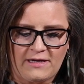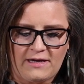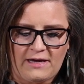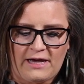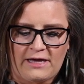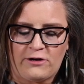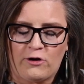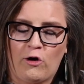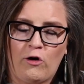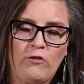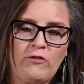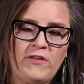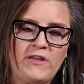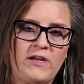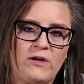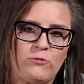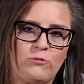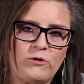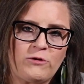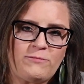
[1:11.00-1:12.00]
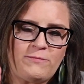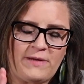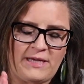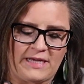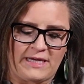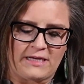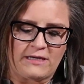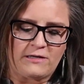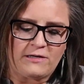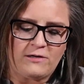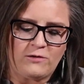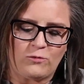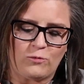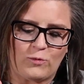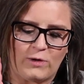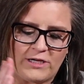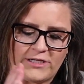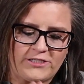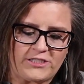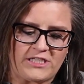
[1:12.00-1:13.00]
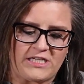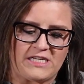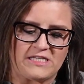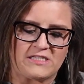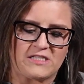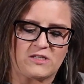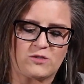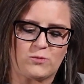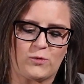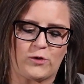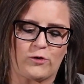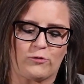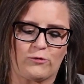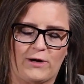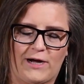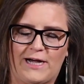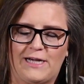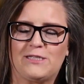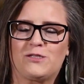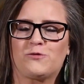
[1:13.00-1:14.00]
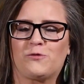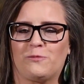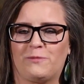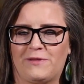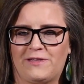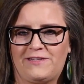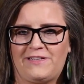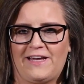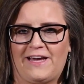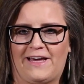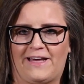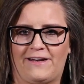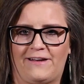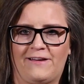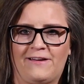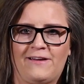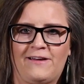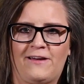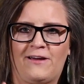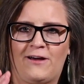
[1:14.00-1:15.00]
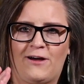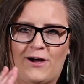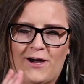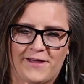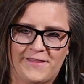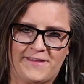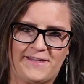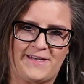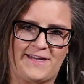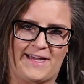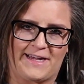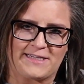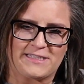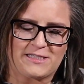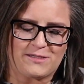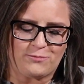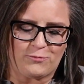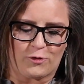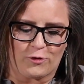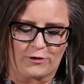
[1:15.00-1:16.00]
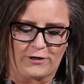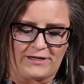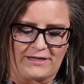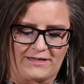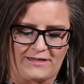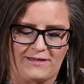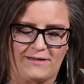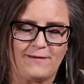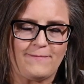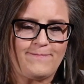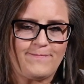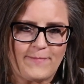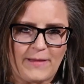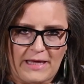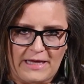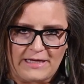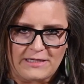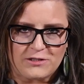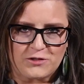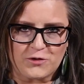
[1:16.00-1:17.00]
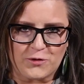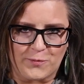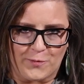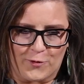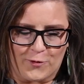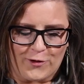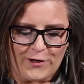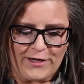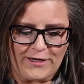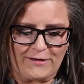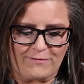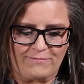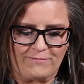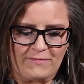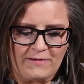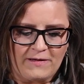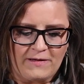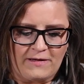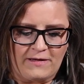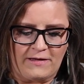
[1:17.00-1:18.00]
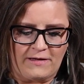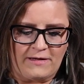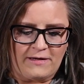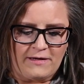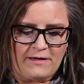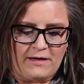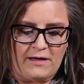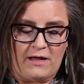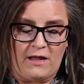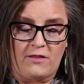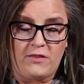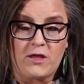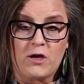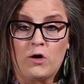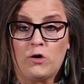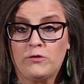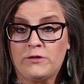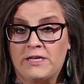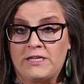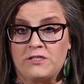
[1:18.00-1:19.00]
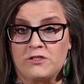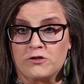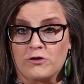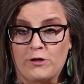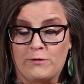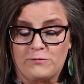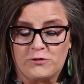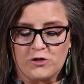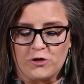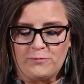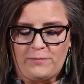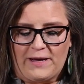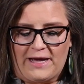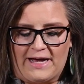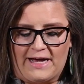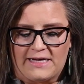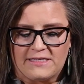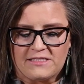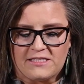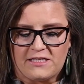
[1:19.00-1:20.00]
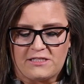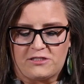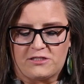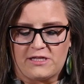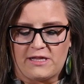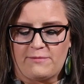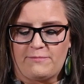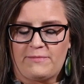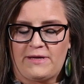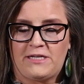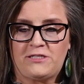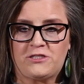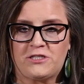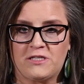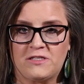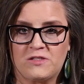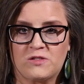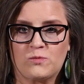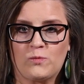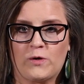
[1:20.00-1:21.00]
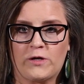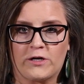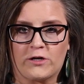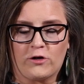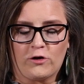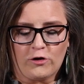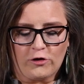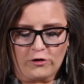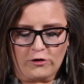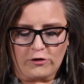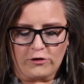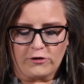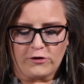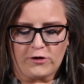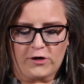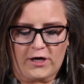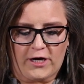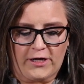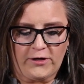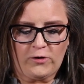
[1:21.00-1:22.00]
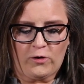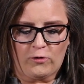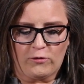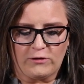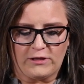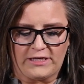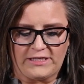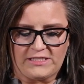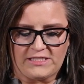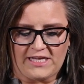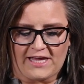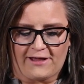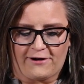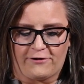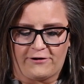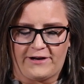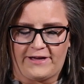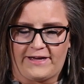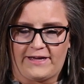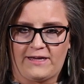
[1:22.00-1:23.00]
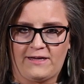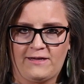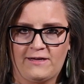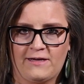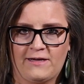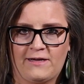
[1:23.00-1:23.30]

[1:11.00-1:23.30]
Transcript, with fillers: and all that it would mean when Jesus would arise from the dead on the next morning, Easter morning. The only scripture passage that mentions what occurred on Holy Saturday